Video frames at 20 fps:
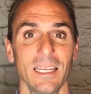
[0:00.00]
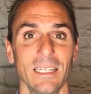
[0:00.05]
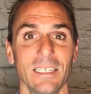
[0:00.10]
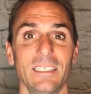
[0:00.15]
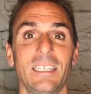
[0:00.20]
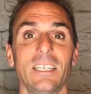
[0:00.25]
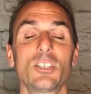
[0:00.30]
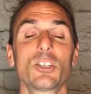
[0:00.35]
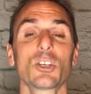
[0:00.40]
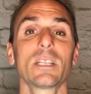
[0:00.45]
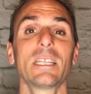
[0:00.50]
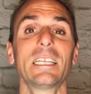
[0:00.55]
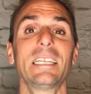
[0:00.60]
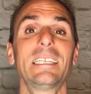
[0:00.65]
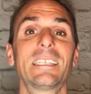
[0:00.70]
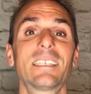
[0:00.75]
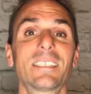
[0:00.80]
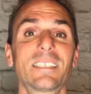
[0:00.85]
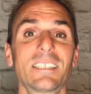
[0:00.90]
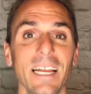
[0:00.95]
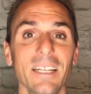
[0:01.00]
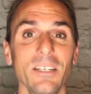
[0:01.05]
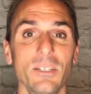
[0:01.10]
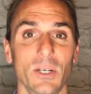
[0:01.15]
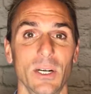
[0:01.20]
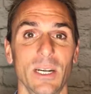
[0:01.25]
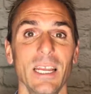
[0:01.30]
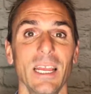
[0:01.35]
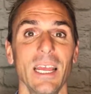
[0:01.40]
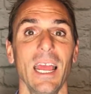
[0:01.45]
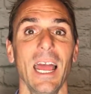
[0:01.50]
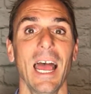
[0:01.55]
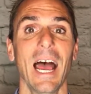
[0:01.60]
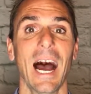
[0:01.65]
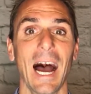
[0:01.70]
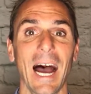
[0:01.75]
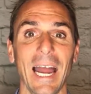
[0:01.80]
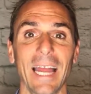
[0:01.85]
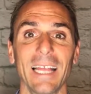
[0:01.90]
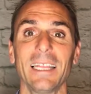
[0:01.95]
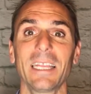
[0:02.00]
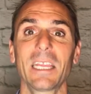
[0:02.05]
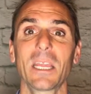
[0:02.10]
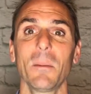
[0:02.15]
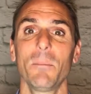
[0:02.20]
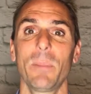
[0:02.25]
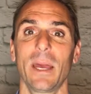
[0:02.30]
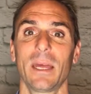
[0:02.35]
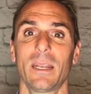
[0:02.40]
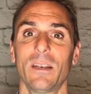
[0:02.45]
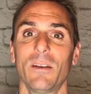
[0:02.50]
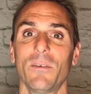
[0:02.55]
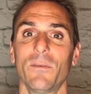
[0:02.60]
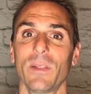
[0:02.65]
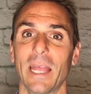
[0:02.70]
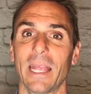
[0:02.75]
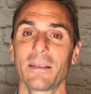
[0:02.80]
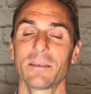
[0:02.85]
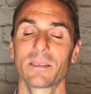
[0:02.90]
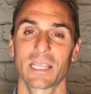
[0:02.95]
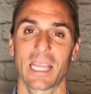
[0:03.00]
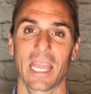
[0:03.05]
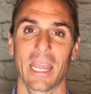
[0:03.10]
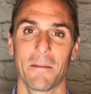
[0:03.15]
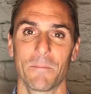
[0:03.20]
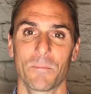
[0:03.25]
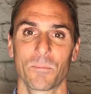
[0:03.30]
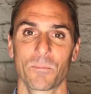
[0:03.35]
digitally centered, highly competitive landscape.